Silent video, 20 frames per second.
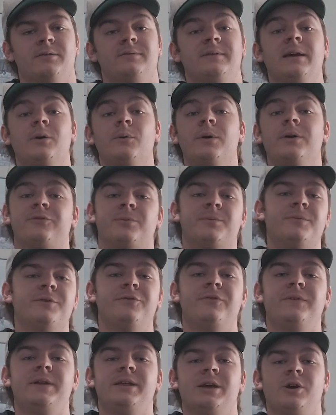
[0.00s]
Takeaways from
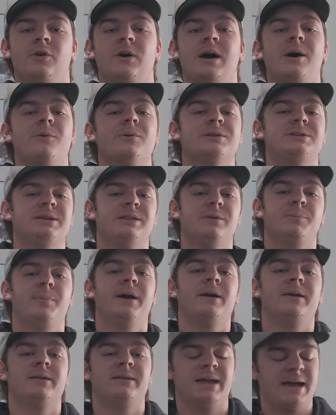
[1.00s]
this video, I would say the
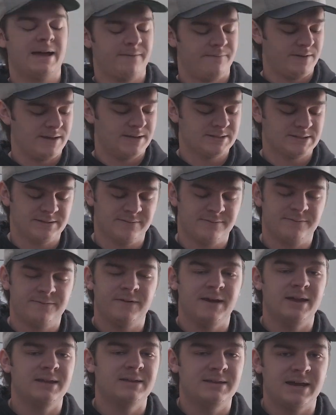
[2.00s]
Paradinafi is a
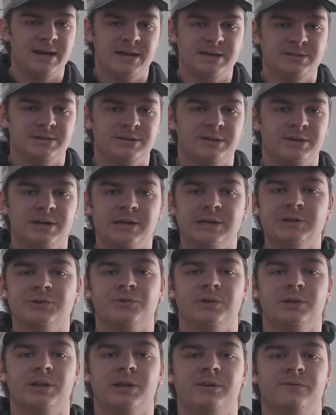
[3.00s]
fantastic
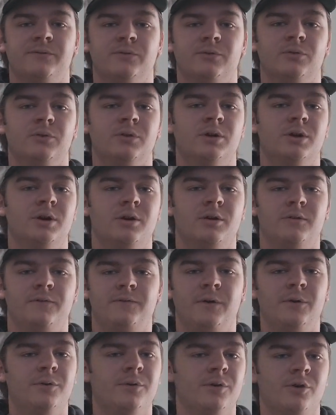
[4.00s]
entry-level
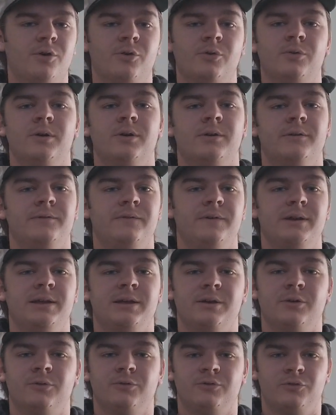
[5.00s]
photo,
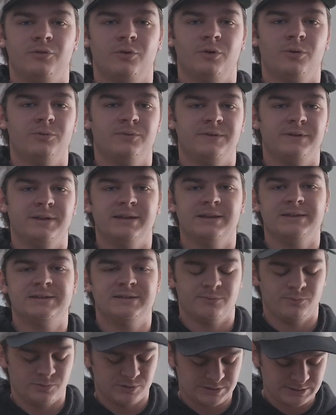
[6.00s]
video drone to get
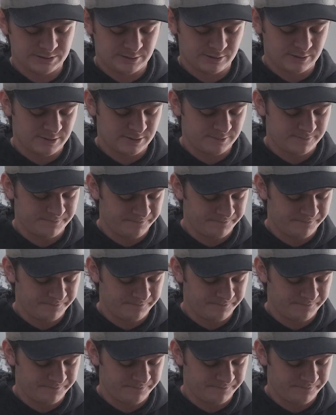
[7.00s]
someone started.